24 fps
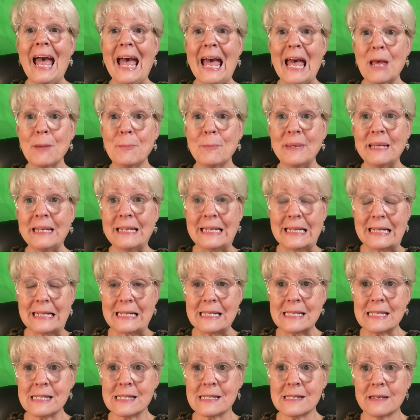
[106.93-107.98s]

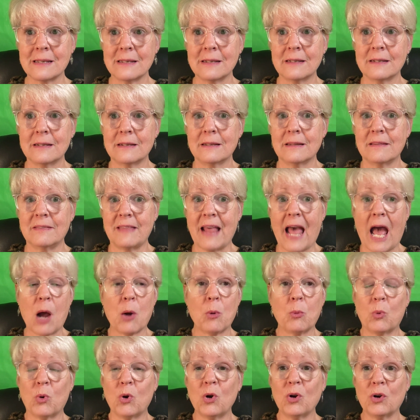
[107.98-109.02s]
Happiness,
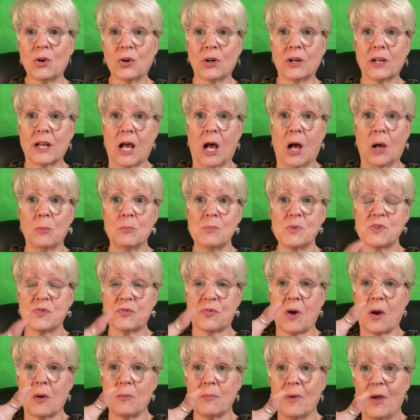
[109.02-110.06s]
that word comes
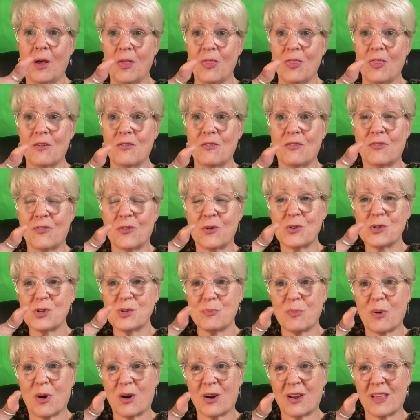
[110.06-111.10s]
from the
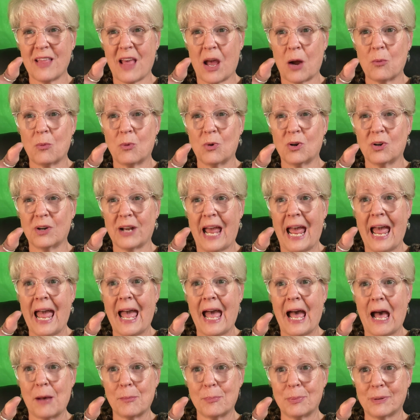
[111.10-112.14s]
first part of that word,
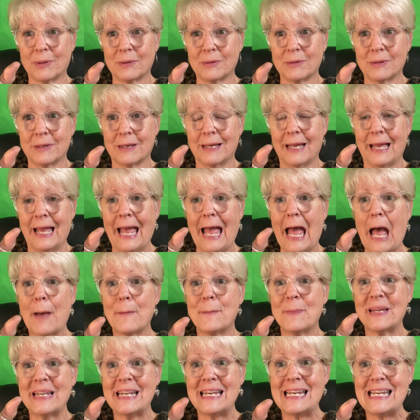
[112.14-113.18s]
hap.
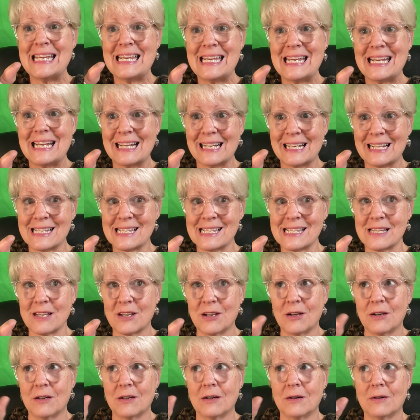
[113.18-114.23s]
Happenings.
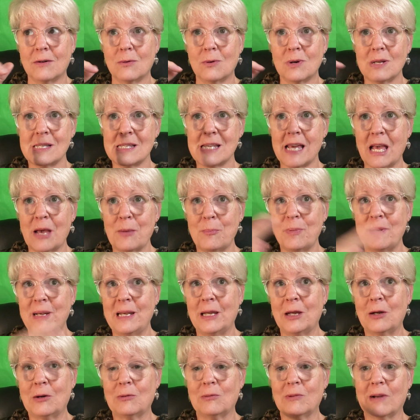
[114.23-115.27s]
What's
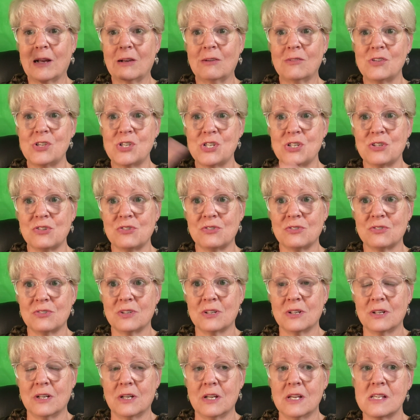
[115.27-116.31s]
happening around you?
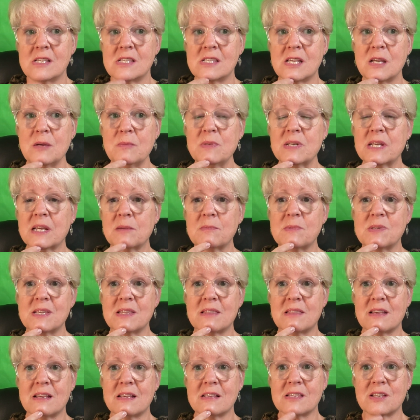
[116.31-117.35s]
Sometimes the
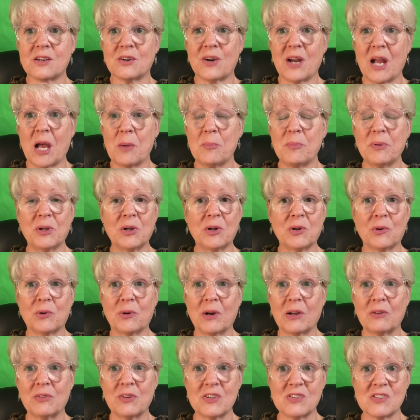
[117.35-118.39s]
things that are happening
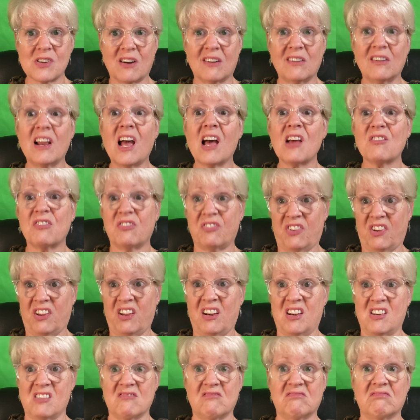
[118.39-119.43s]
around us are not
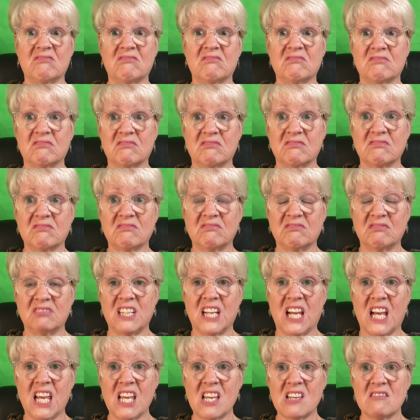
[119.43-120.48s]
fun,
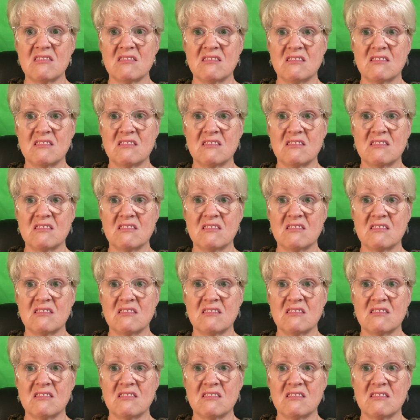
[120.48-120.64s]
okay?